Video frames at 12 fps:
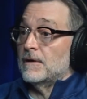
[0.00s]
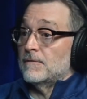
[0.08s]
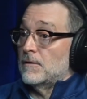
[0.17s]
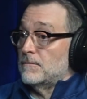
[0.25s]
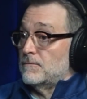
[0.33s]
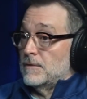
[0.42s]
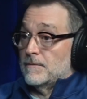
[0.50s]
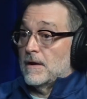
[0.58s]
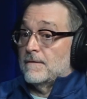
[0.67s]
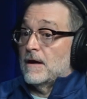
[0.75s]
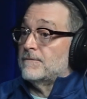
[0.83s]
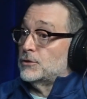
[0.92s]

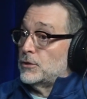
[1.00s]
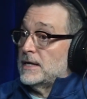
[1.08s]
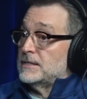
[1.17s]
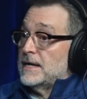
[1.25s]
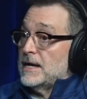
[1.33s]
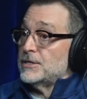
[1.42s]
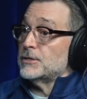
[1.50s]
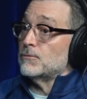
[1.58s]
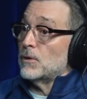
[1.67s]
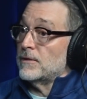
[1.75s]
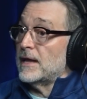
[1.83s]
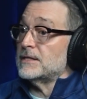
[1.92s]
of a transaction
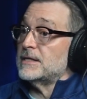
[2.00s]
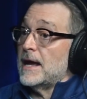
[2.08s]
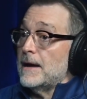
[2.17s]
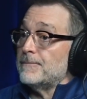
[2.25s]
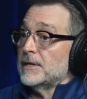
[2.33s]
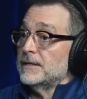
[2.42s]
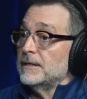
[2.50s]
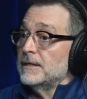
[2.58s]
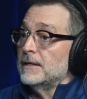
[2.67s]
where that's happened,